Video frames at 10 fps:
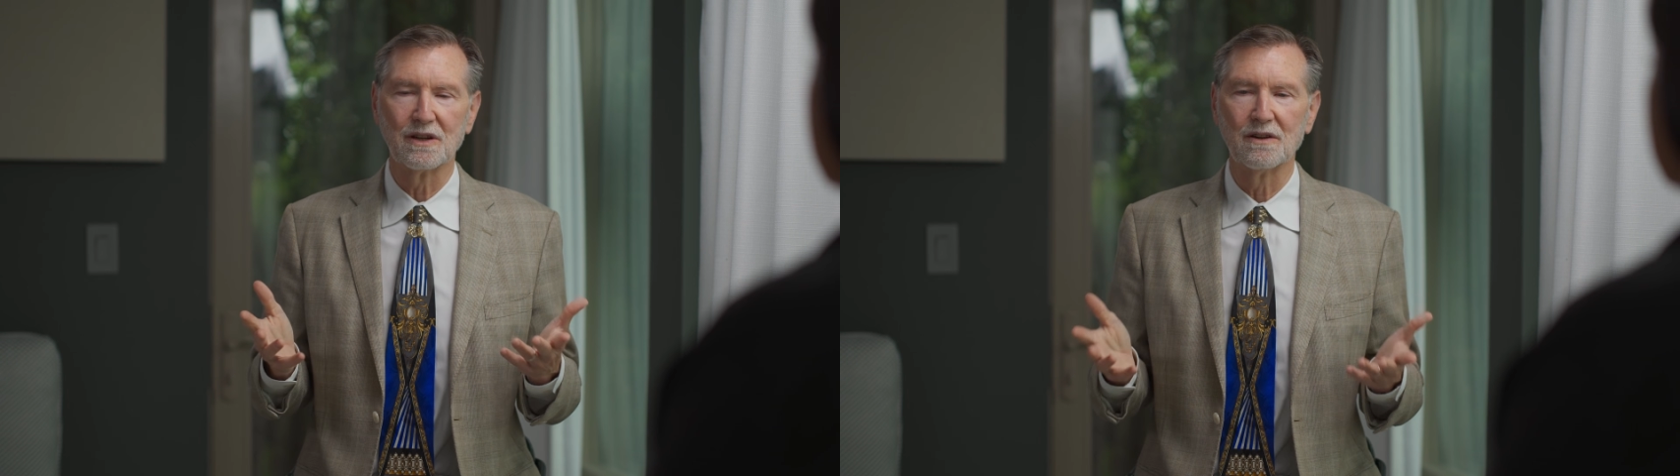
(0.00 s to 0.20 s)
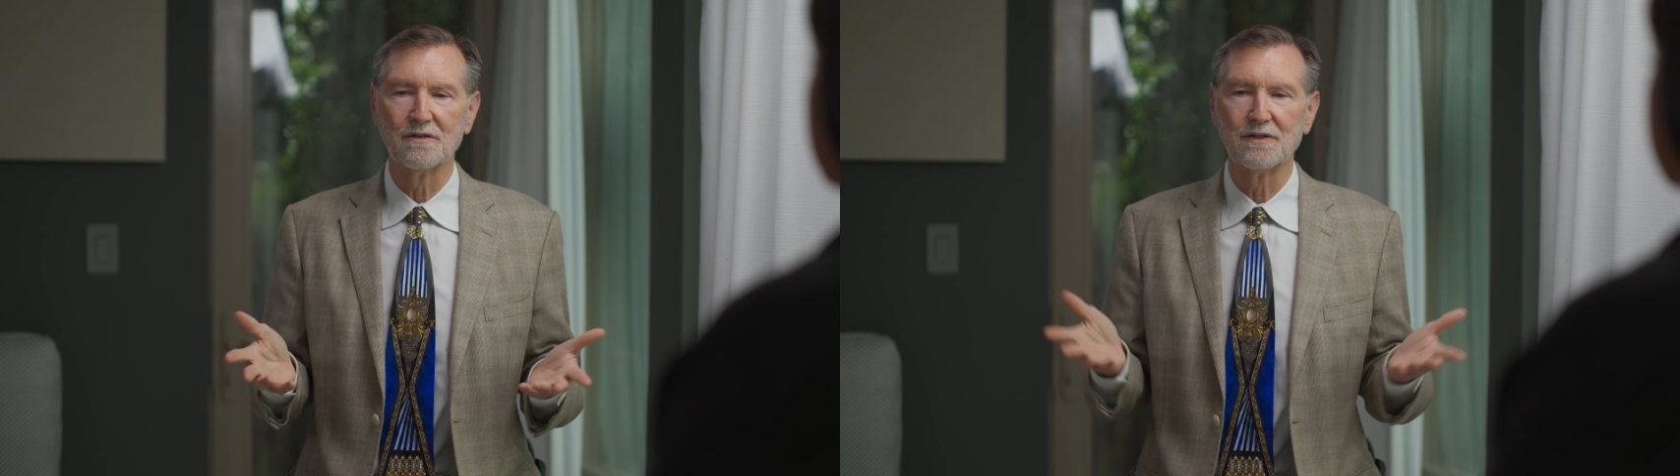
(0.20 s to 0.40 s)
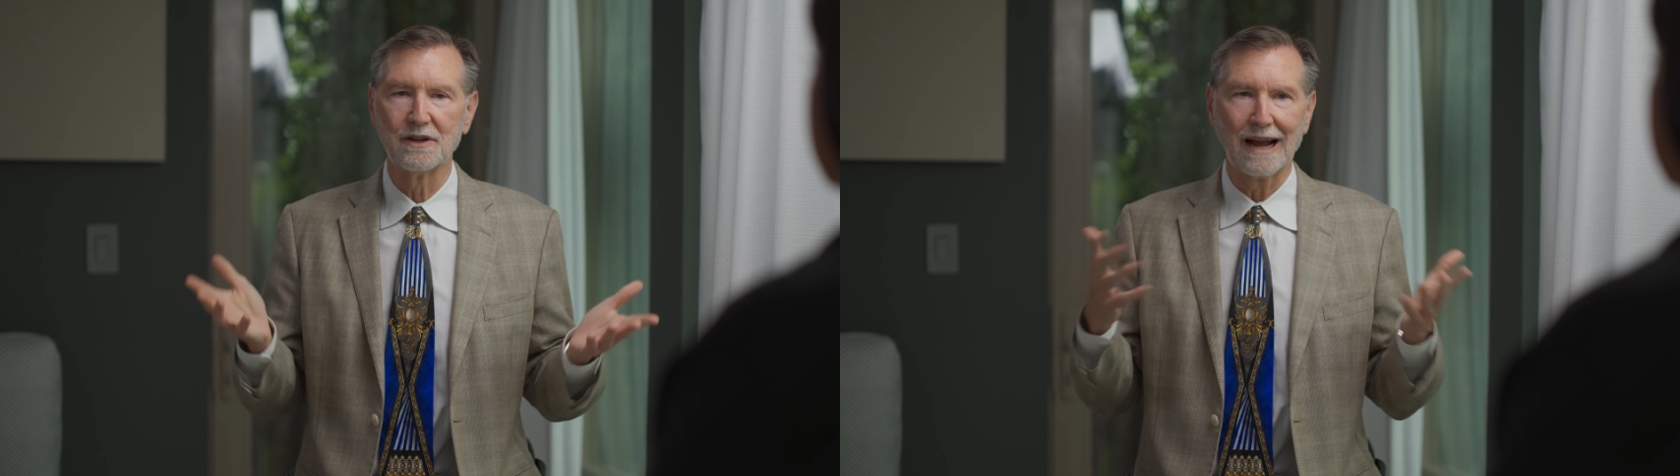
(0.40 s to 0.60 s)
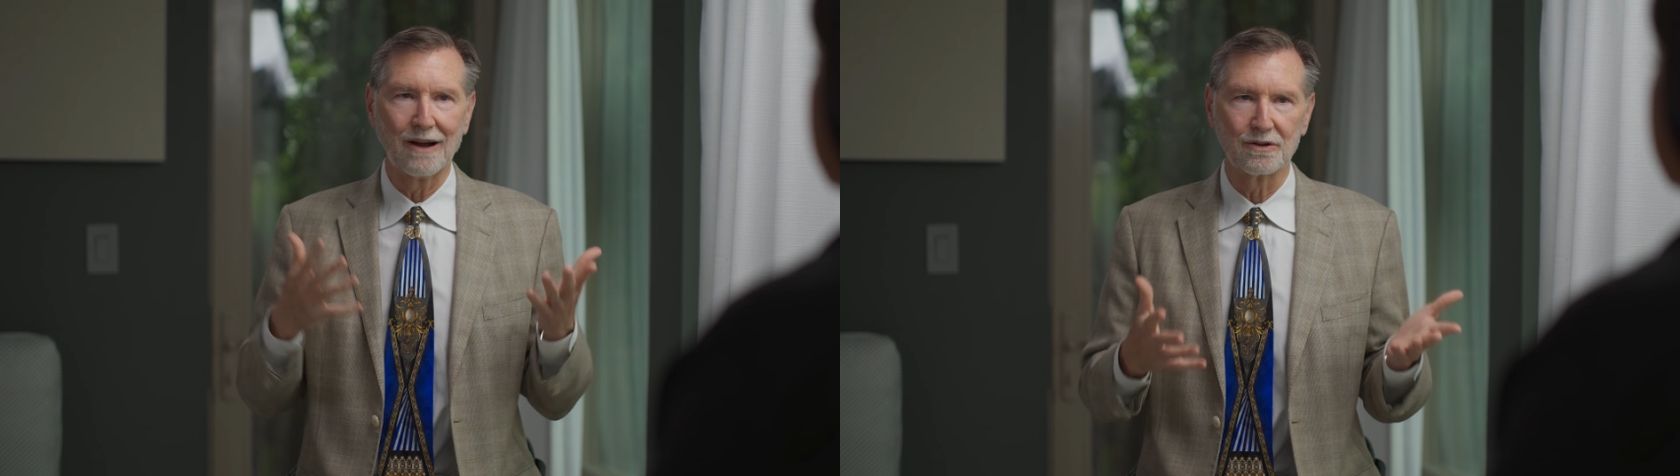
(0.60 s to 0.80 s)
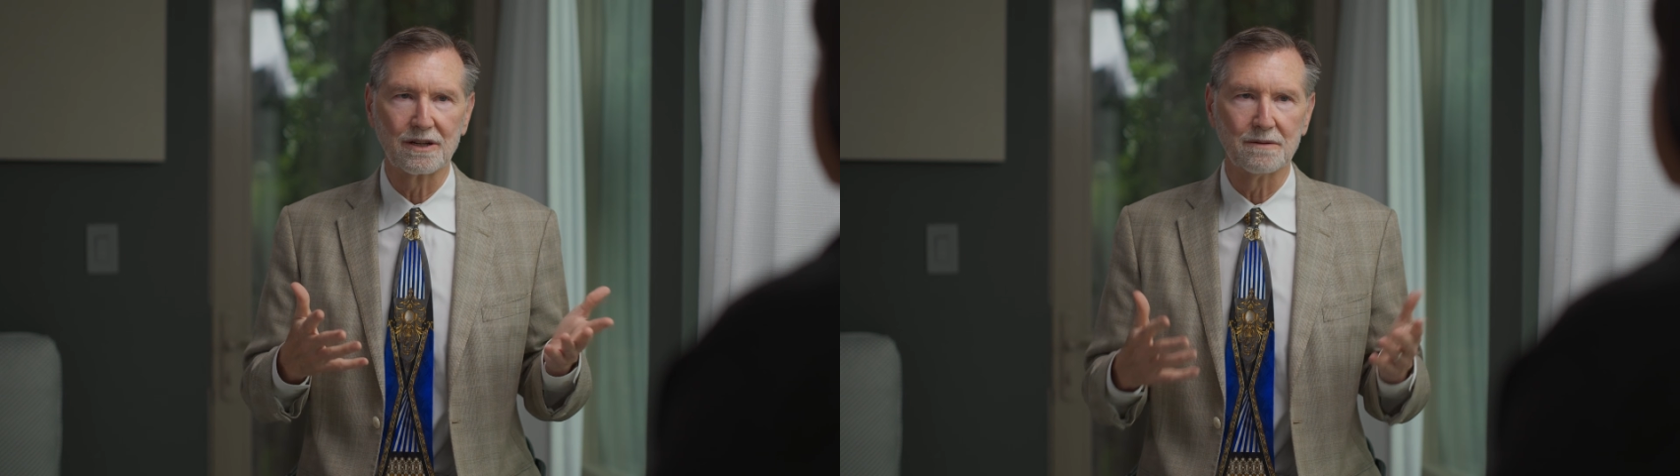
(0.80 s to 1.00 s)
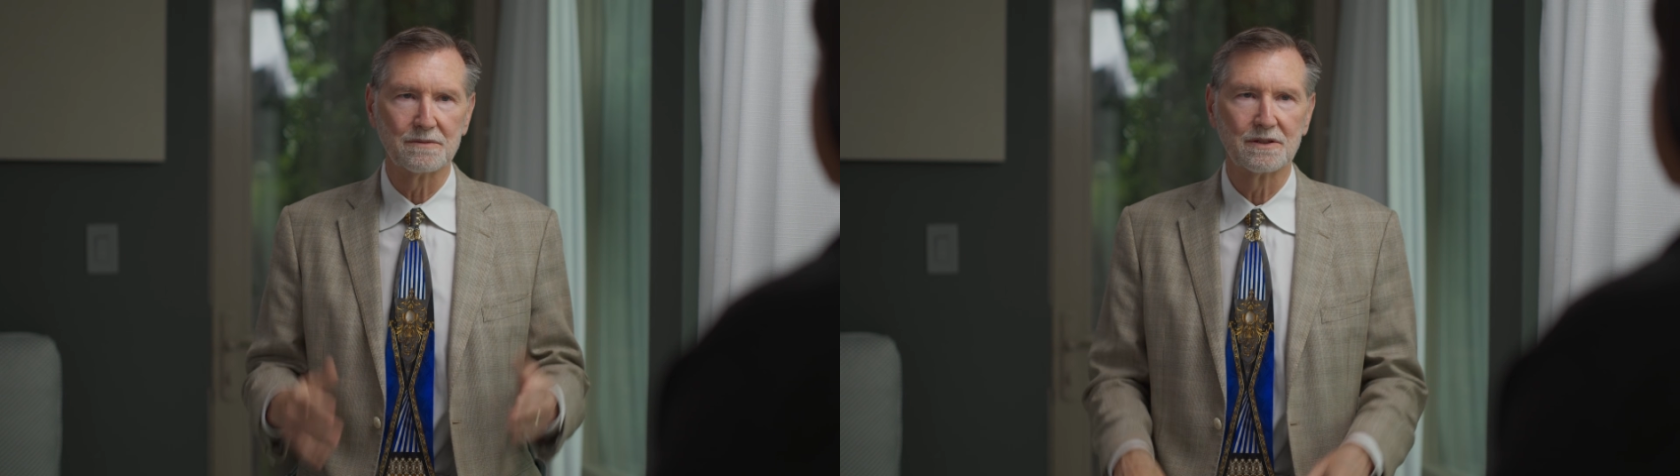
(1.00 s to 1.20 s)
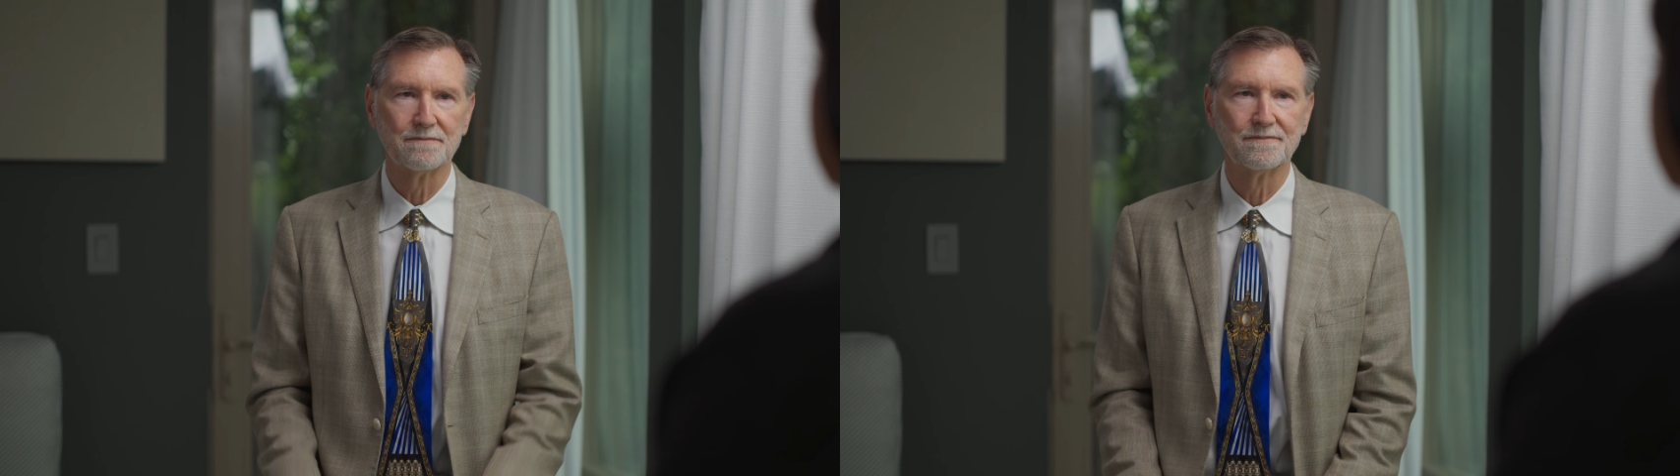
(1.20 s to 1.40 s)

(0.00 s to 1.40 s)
of their outcomes.